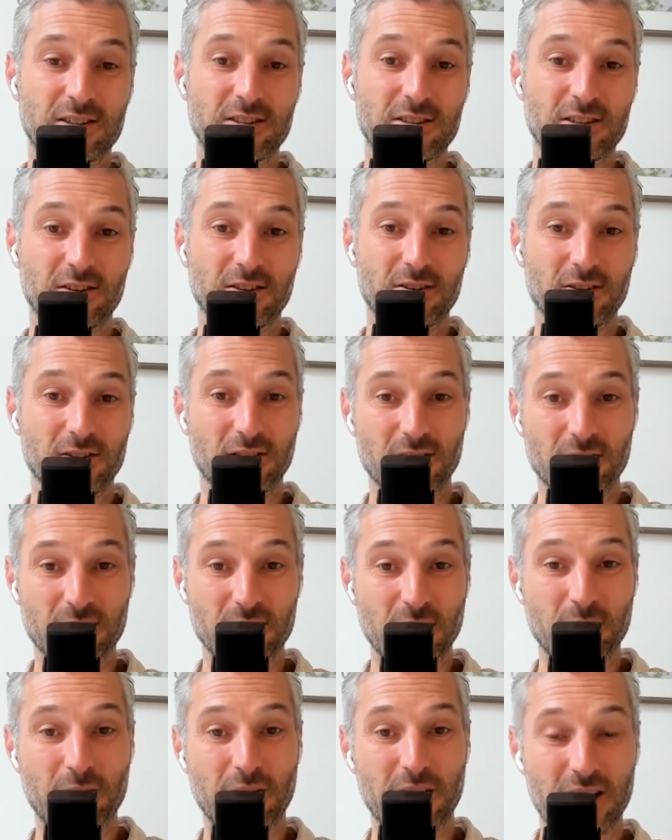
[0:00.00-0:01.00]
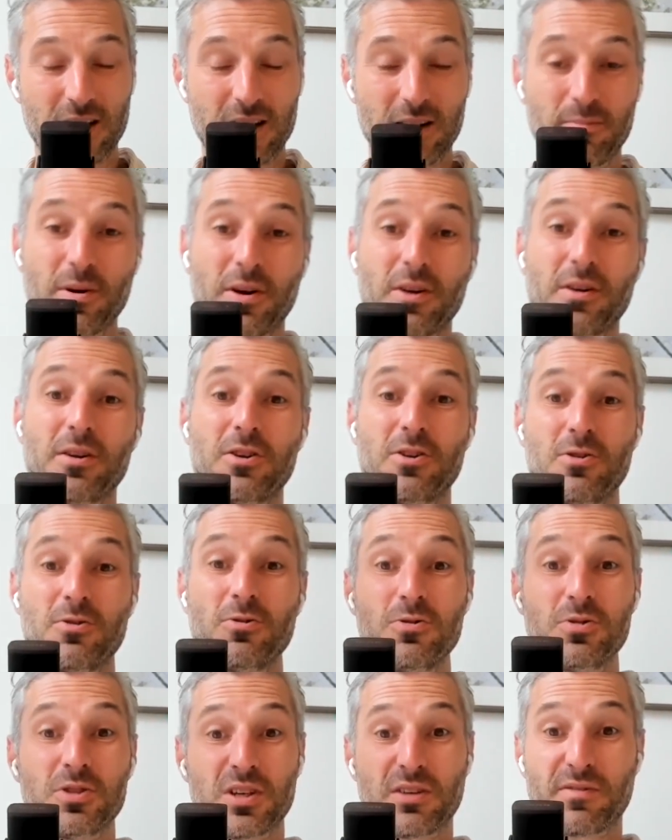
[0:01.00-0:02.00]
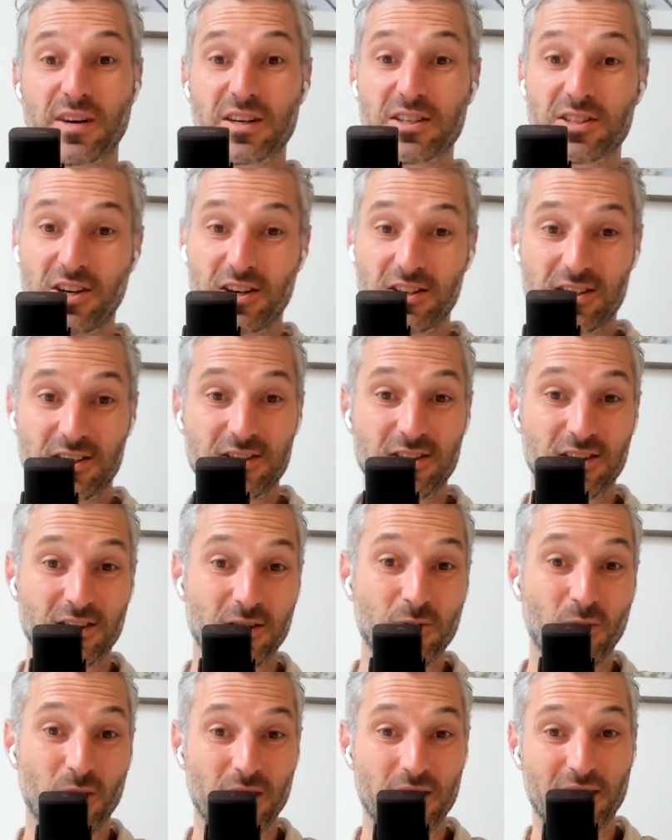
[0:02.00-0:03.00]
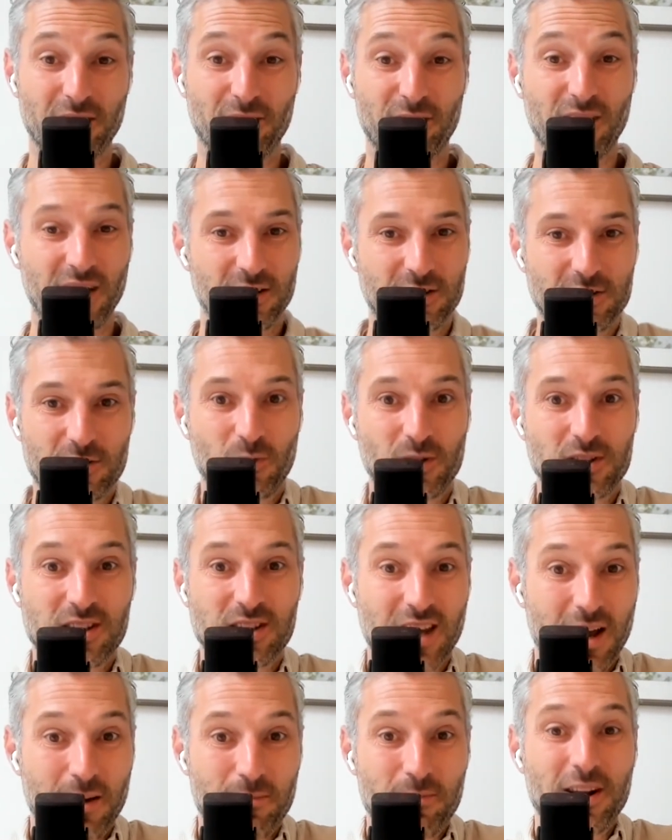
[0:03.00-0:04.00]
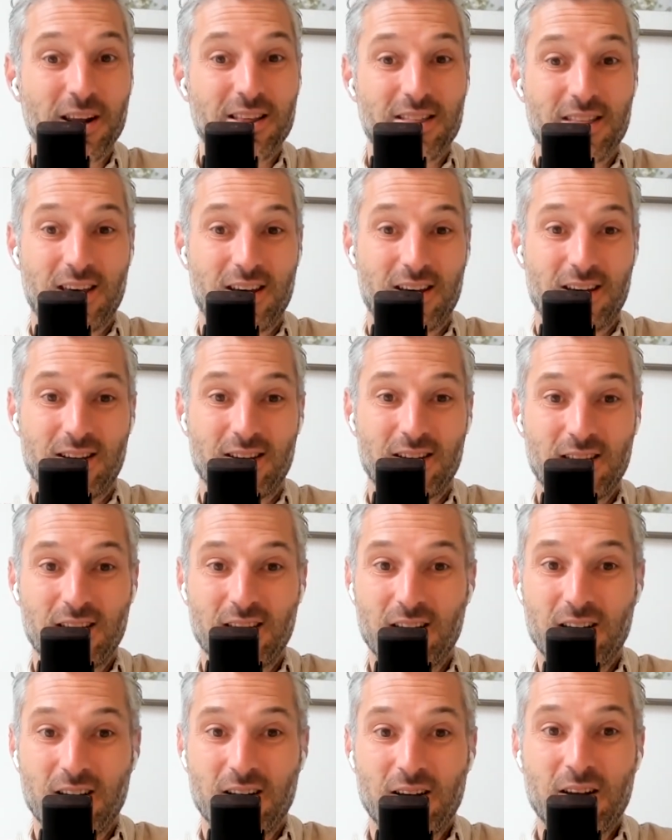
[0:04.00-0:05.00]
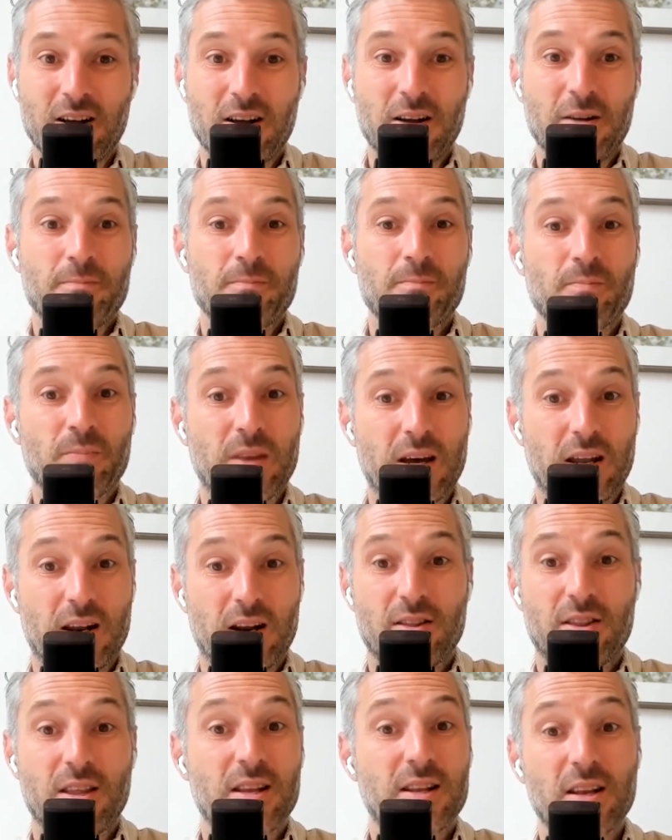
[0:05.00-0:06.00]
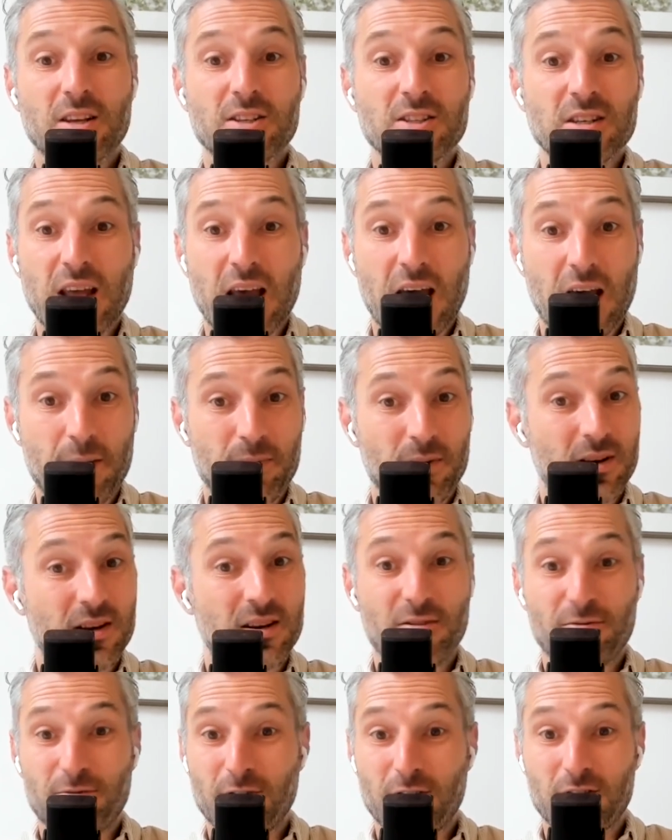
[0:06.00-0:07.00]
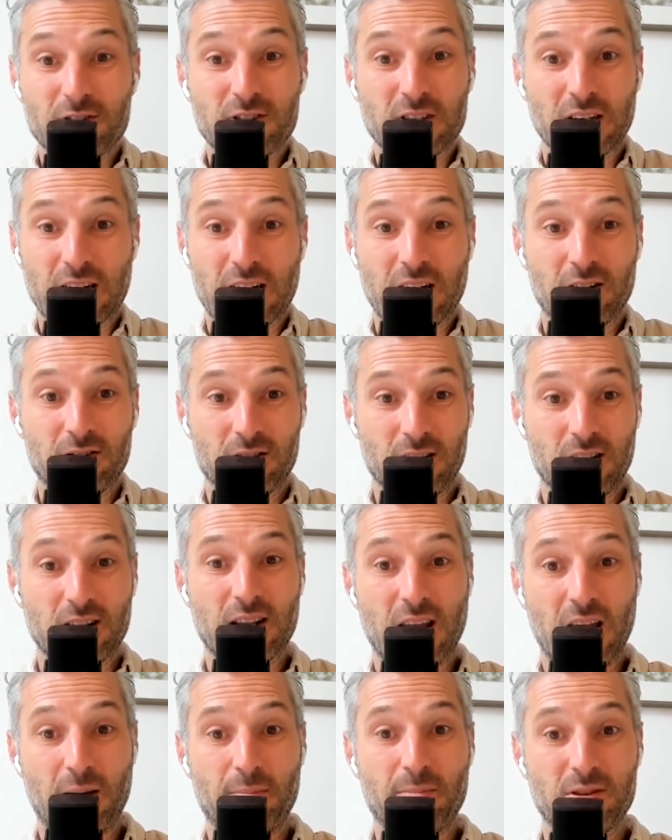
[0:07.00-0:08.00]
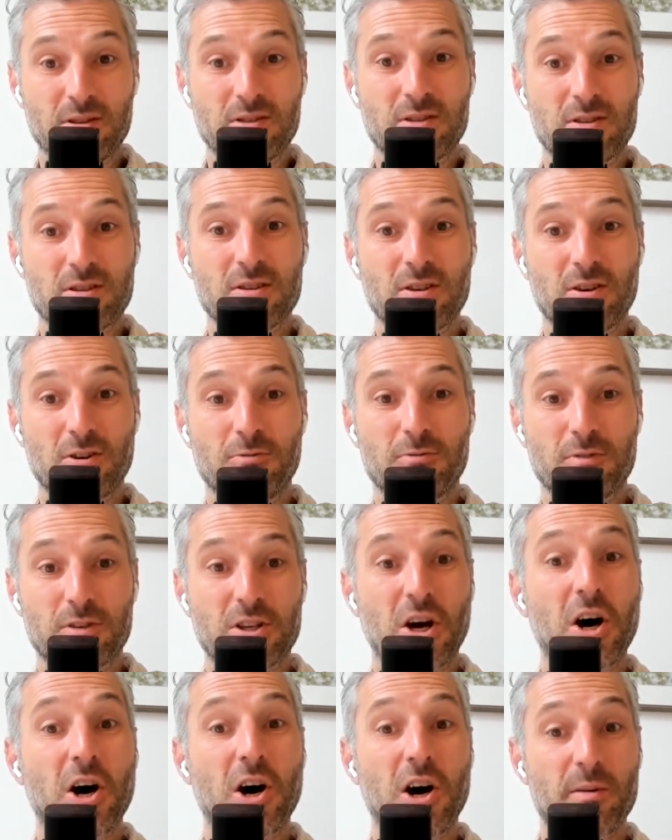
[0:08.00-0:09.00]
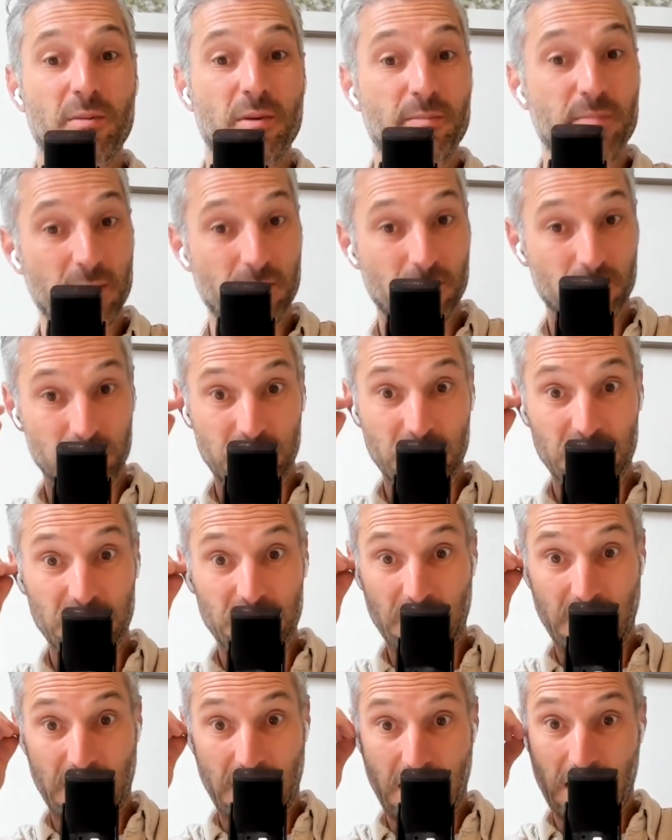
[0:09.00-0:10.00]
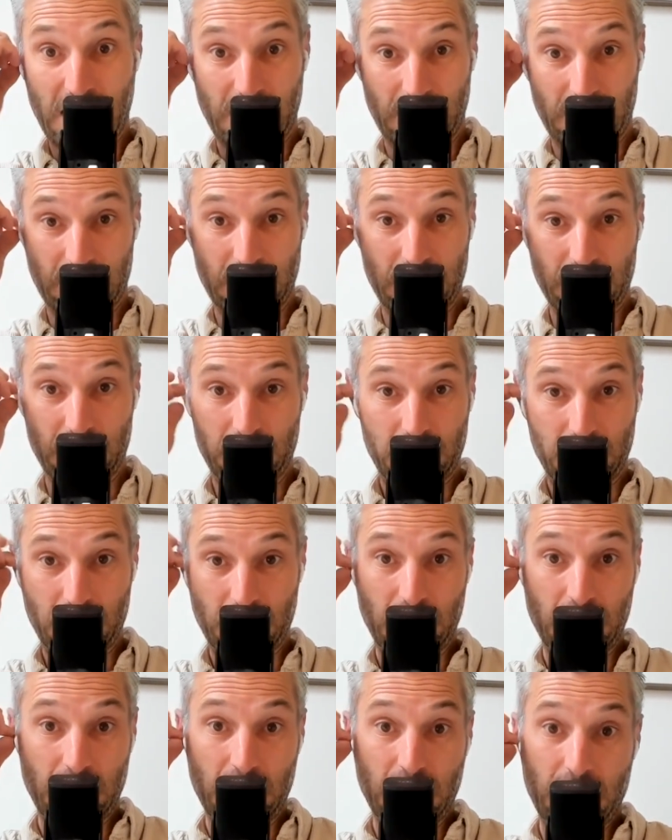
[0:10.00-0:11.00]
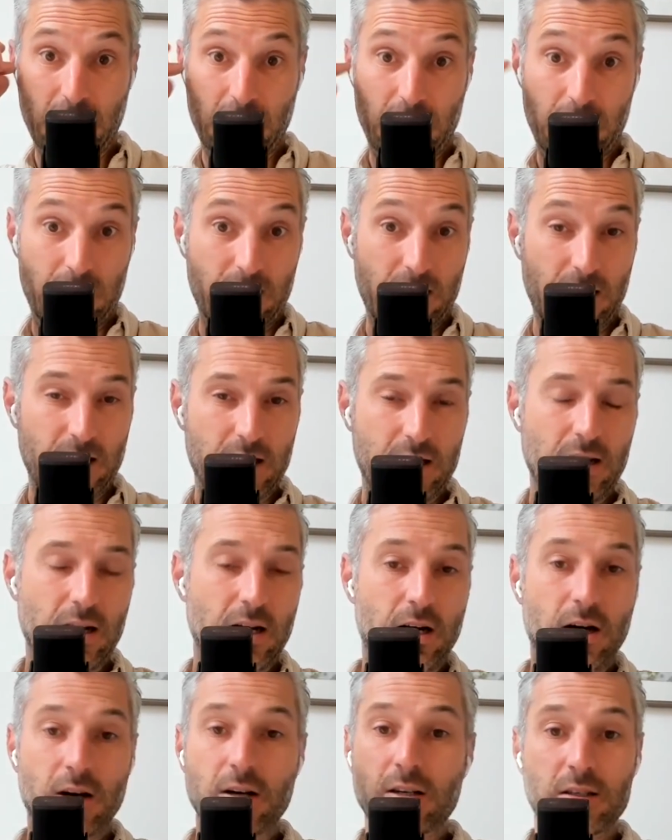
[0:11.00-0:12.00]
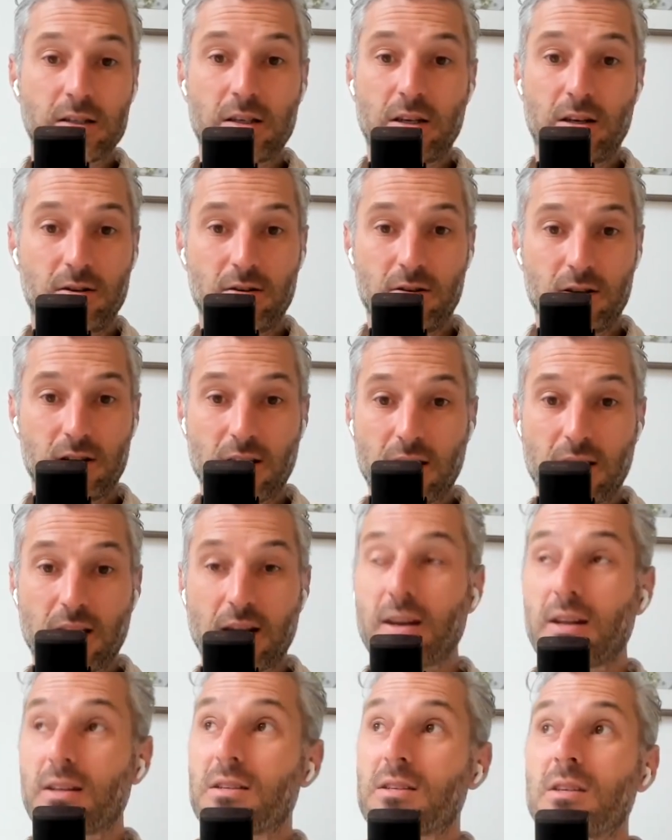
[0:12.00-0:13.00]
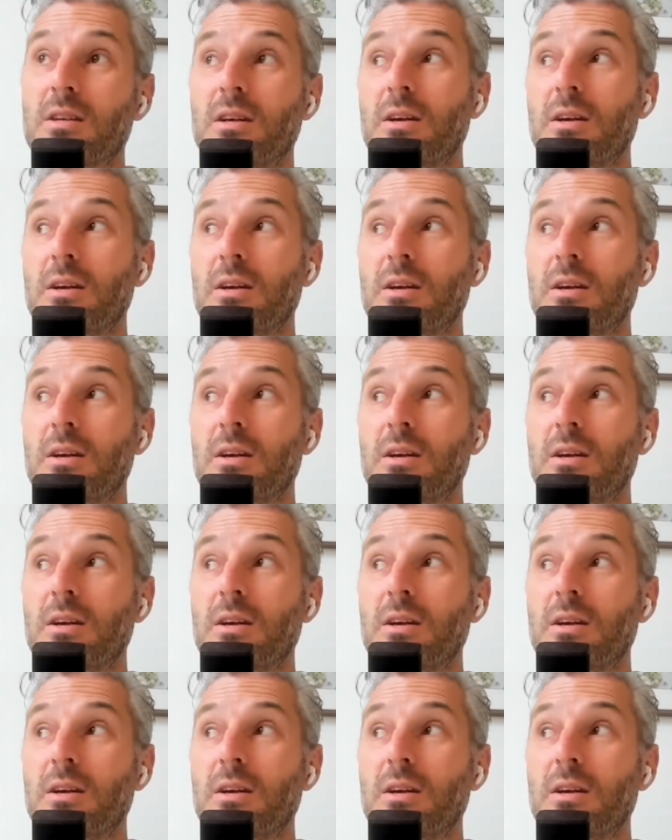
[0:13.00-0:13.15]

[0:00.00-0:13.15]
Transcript: on the pain, but huge effect sizes on quality of life. So what's happening there? And that doesn't happen in the first encounter. That happens over time, and people just hang in. And I can tell you that's